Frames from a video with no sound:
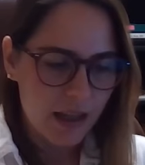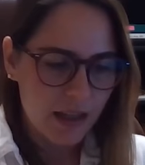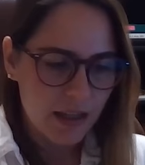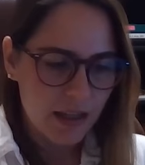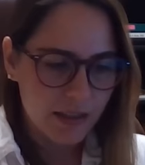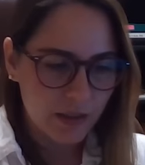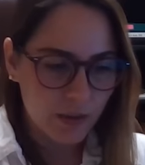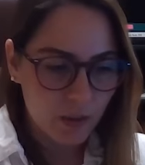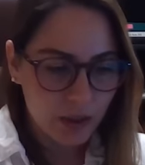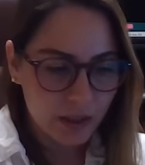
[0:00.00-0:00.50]

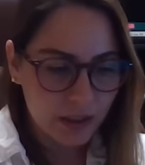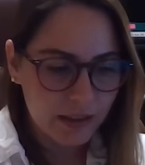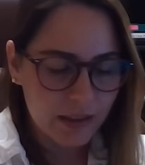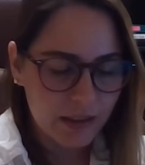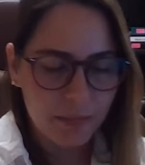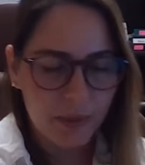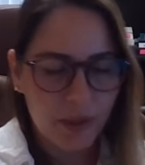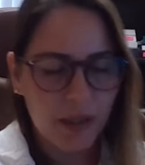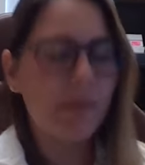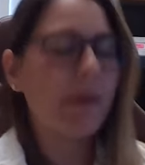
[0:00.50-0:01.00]
the Oregon
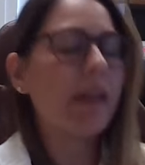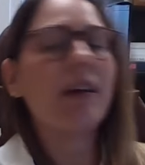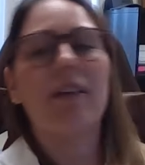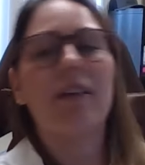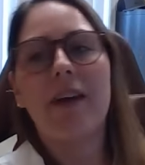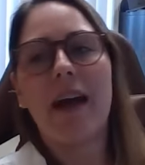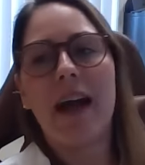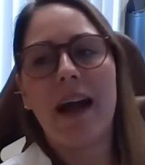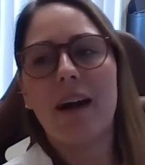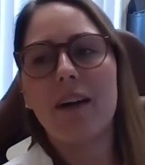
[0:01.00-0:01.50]
Department of
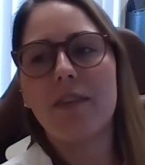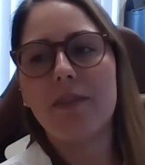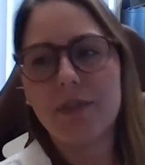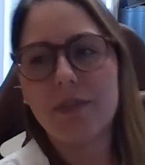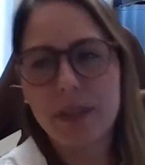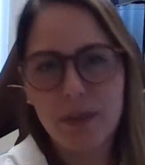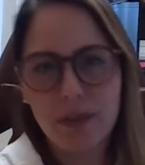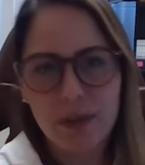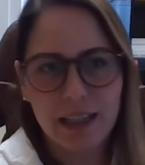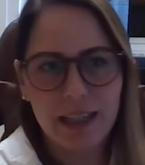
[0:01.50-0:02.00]
Health,
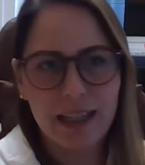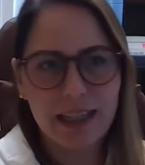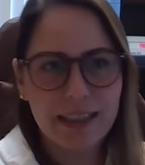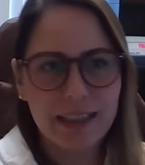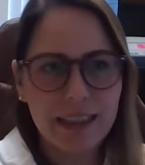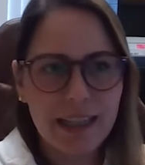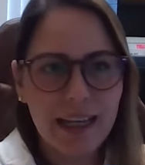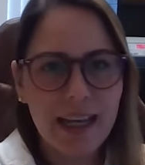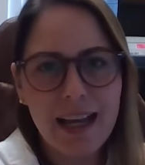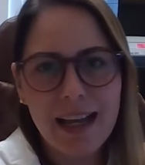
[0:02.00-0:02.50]
they were
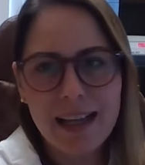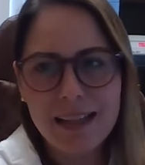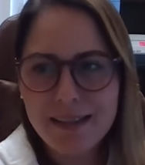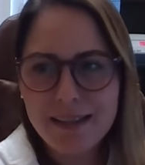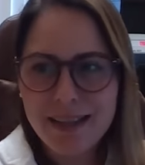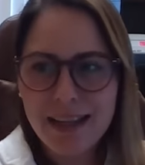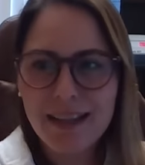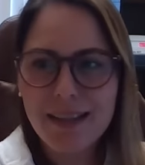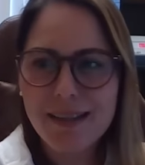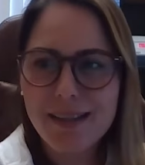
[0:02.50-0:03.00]
like, yeah,
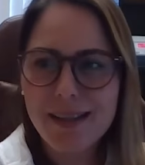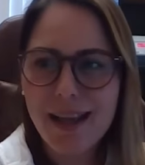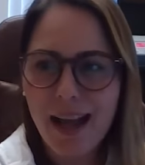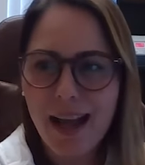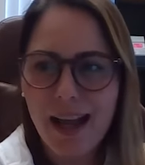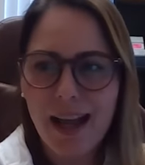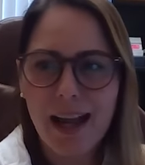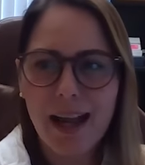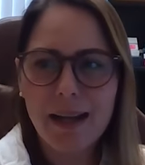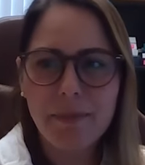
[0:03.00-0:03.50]
stay
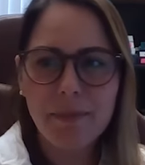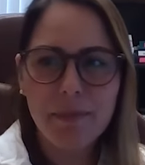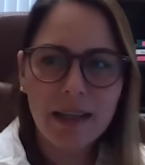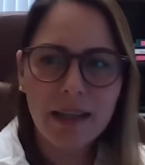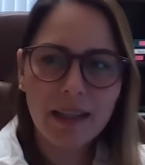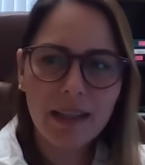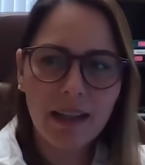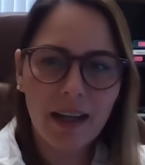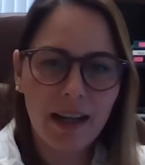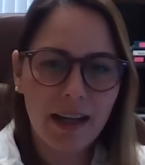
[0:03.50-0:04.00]
inside,
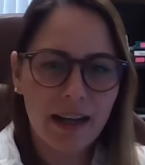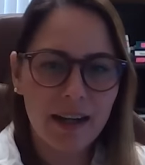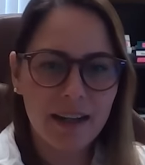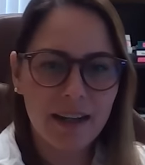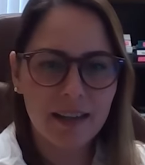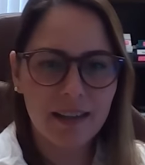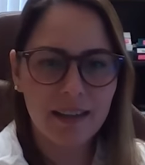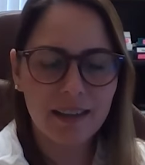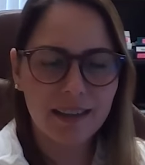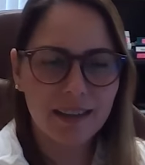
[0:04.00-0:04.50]
make
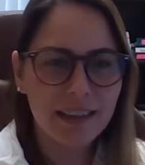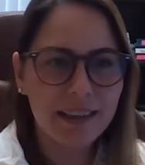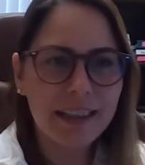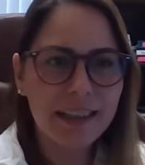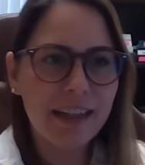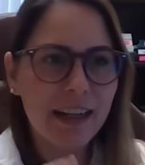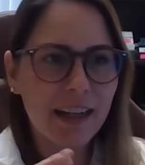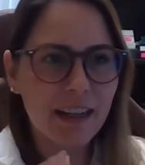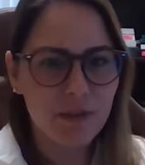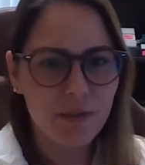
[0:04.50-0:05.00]
a
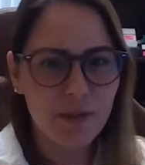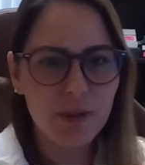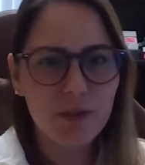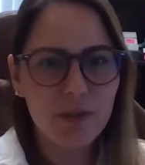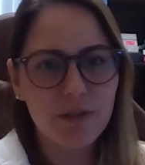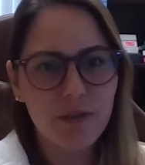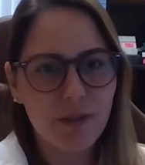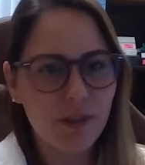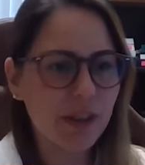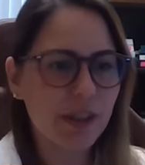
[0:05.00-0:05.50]
clean air room
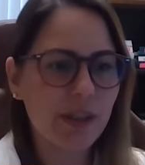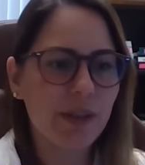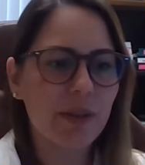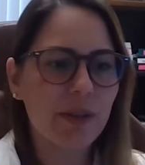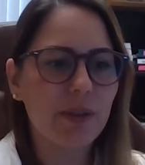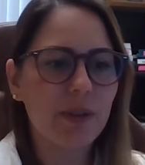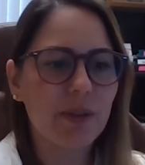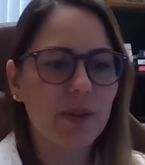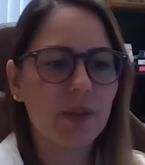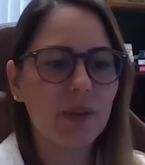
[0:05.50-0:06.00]
for
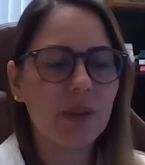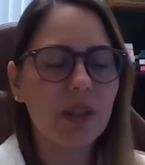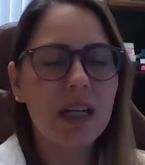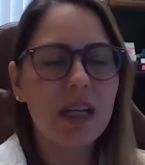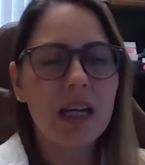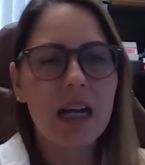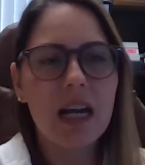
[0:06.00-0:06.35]
you.